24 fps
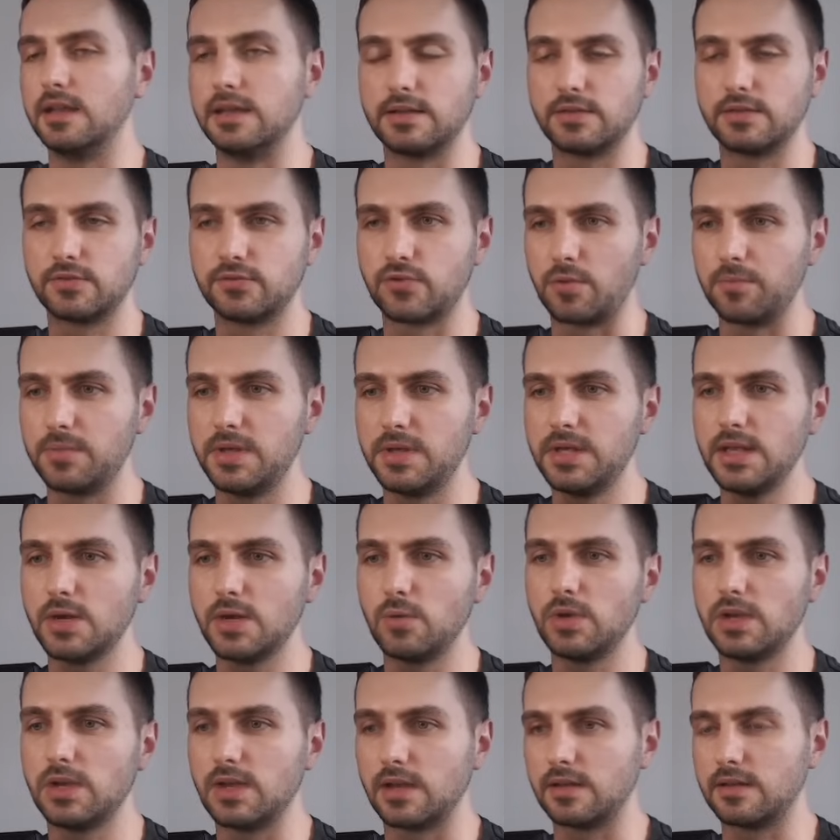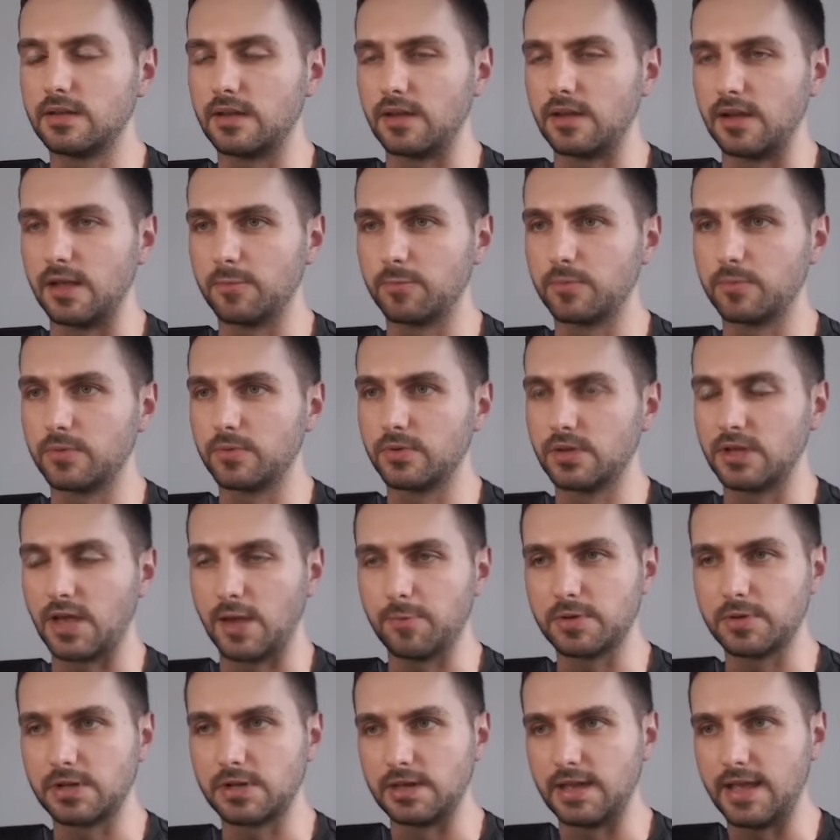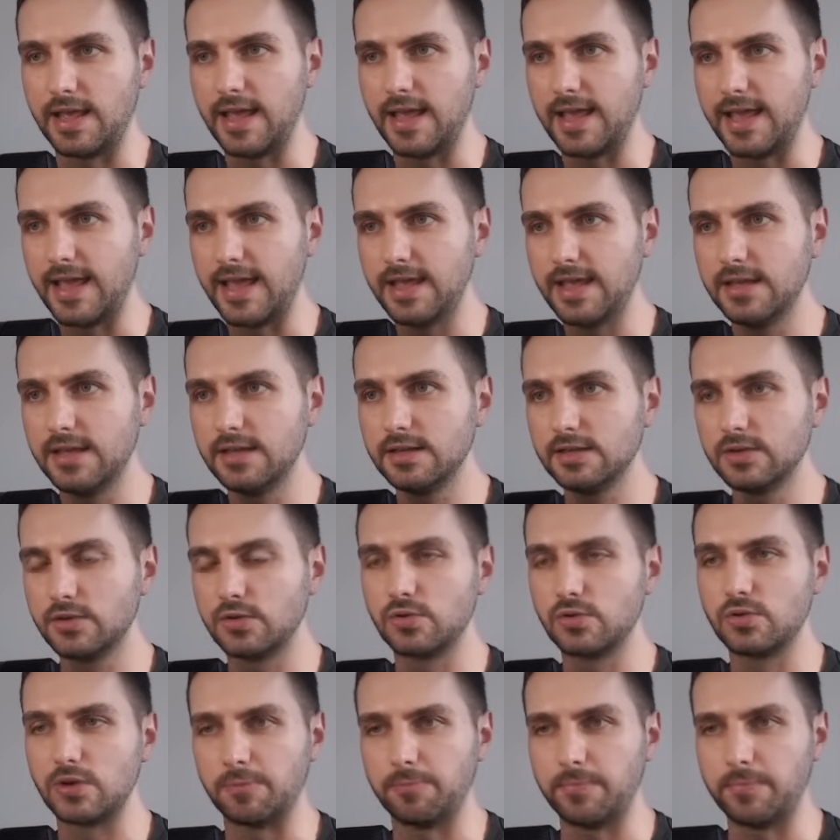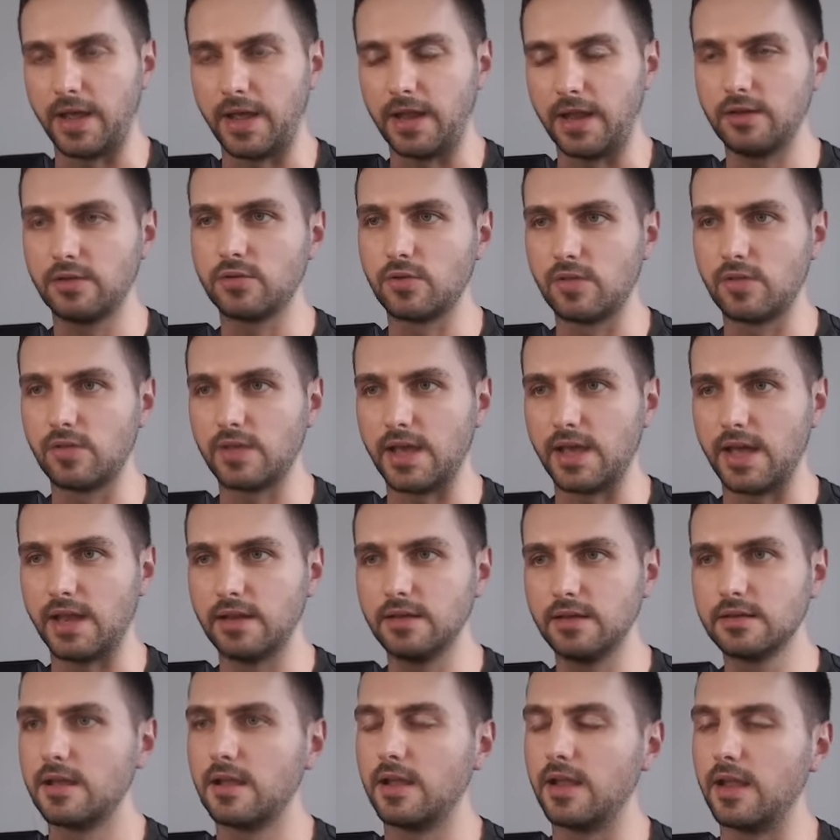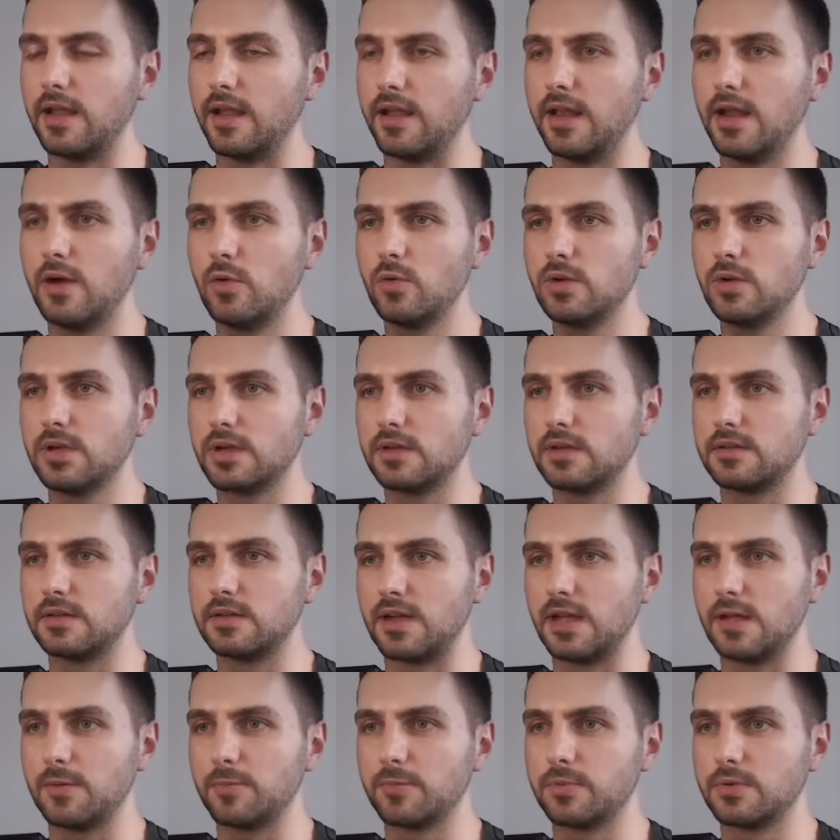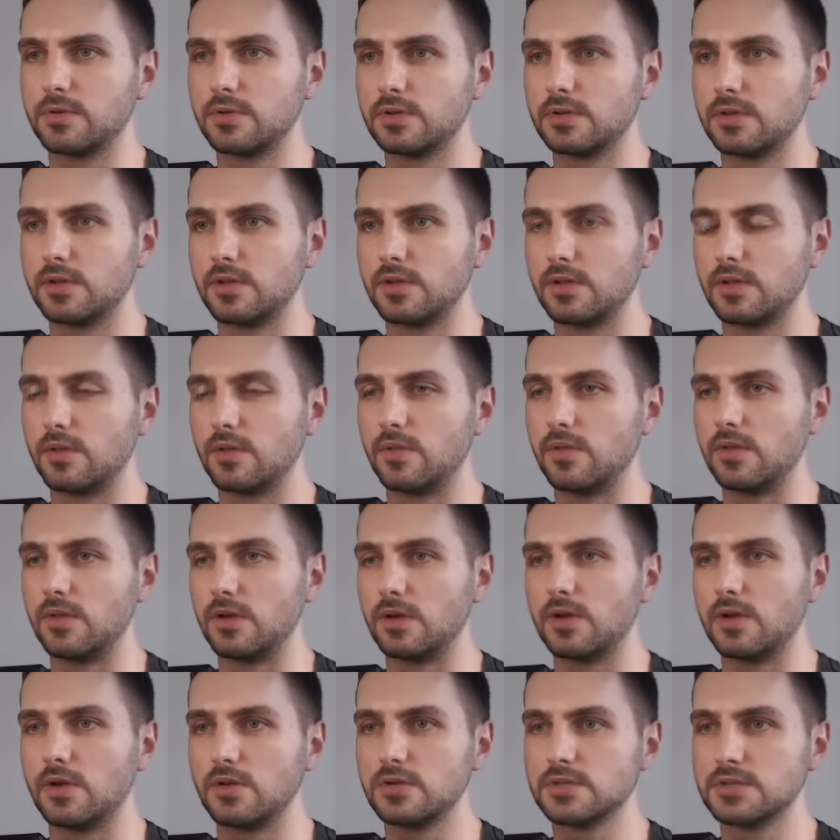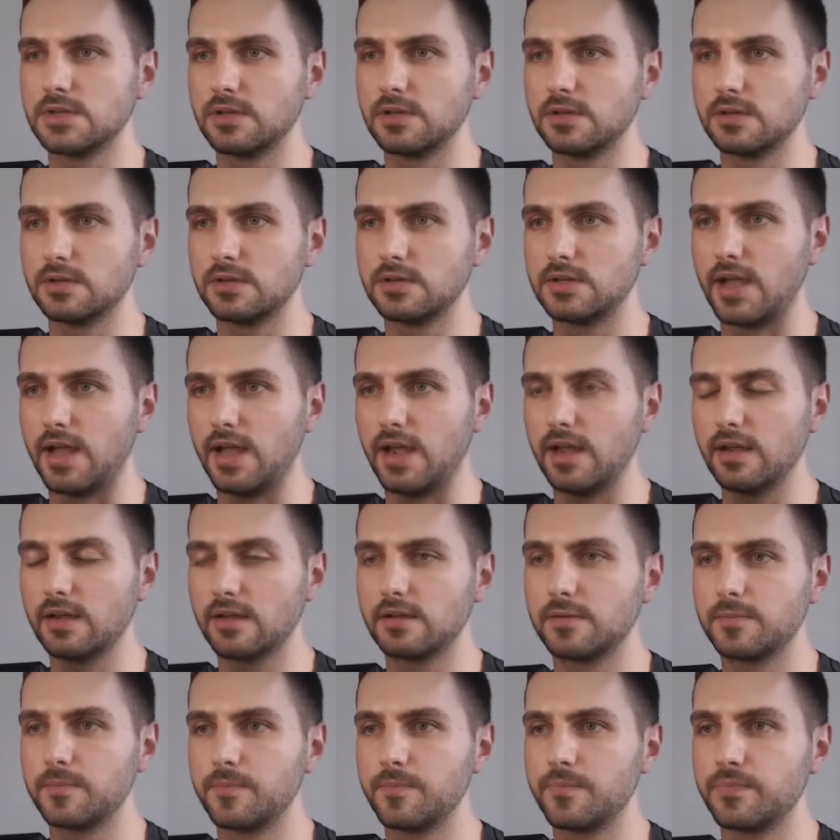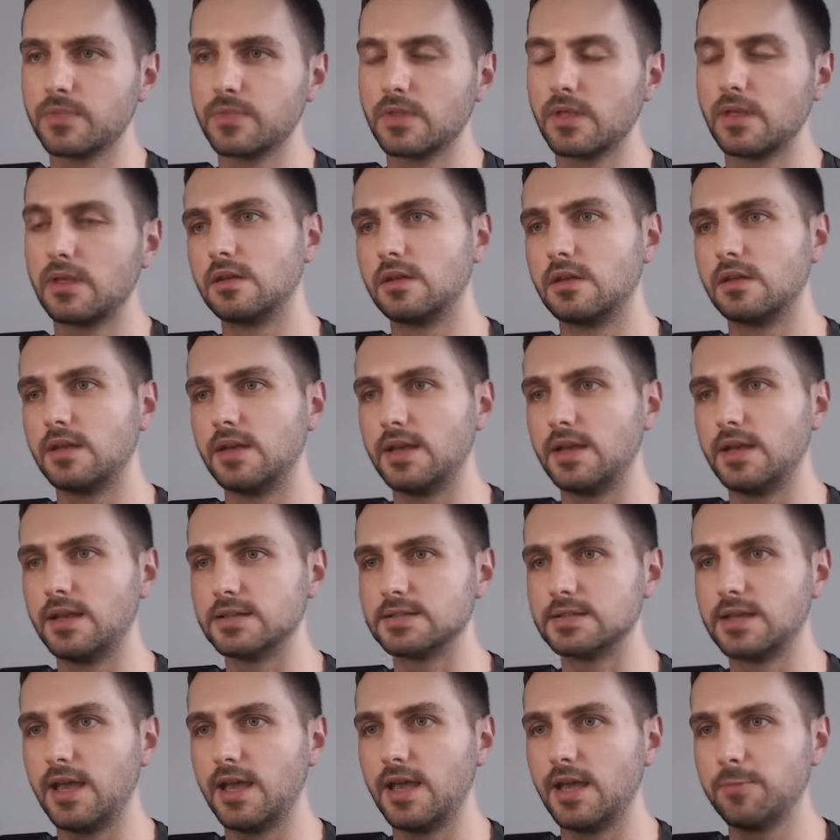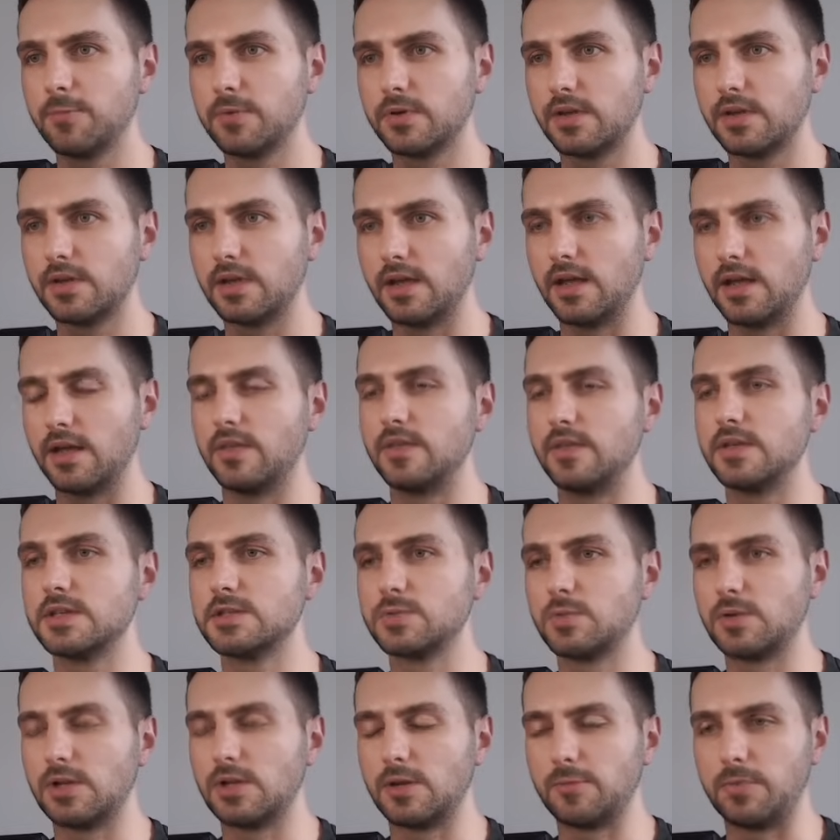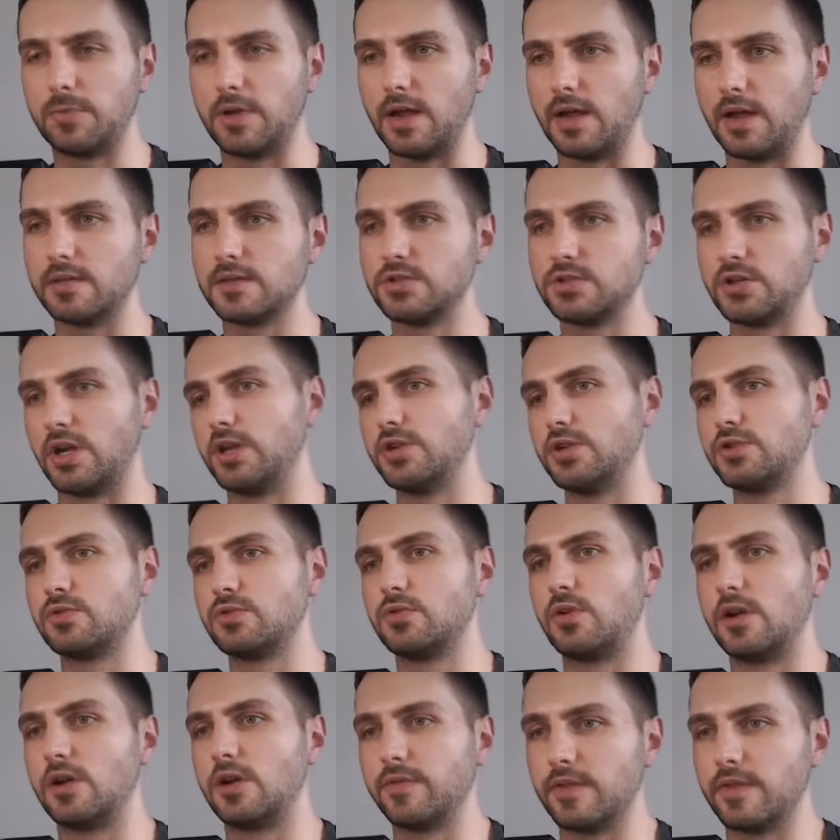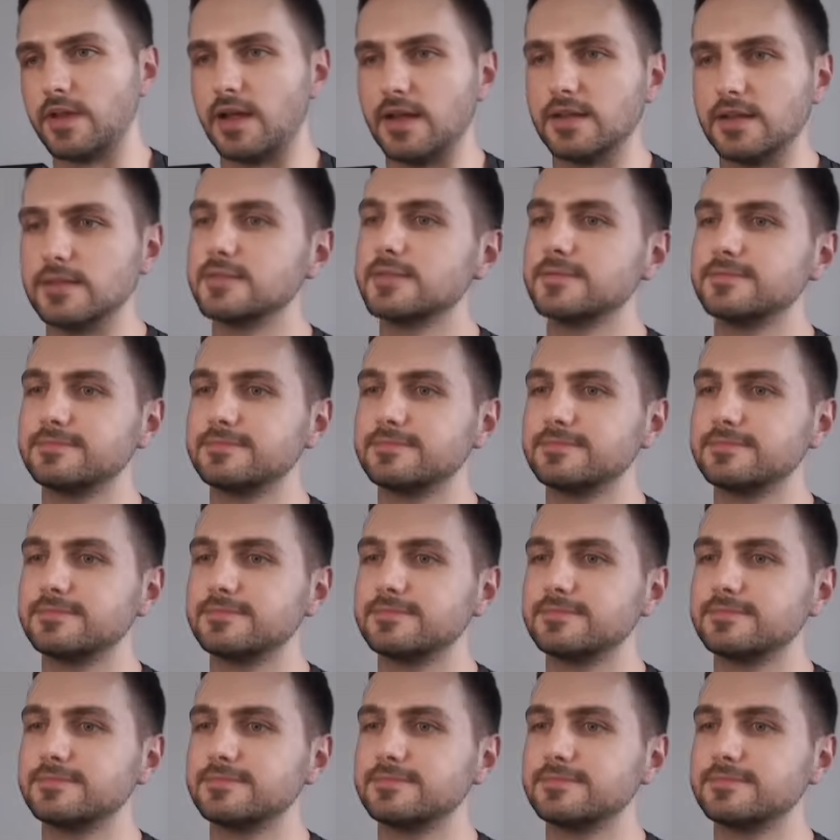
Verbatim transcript: from here we can type capital A to append to the end. And now we can type the closing tag, hit escape, and this will apply the change to all of the lines.